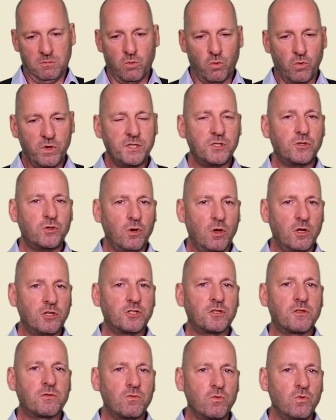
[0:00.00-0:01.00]

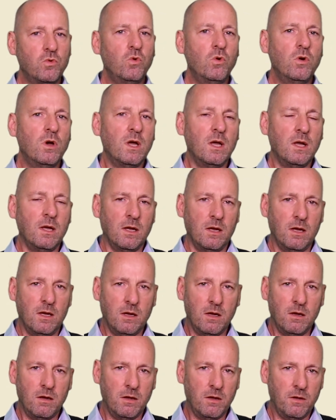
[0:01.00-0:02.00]
researched through
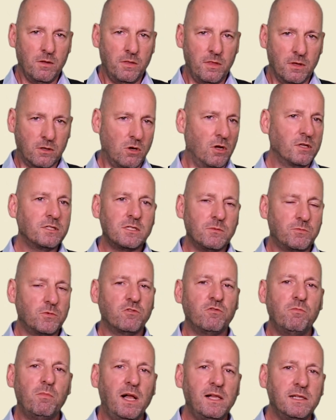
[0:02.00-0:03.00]
the concept
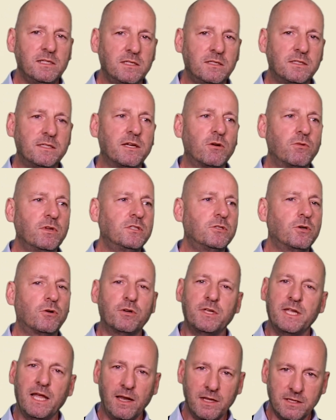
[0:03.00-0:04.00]
of
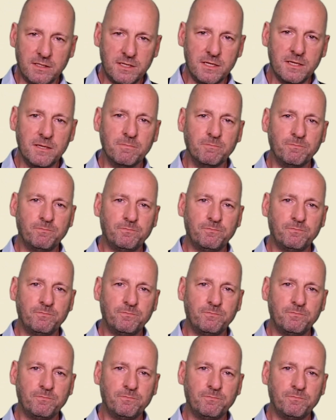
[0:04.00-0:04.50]
multi-territoriality.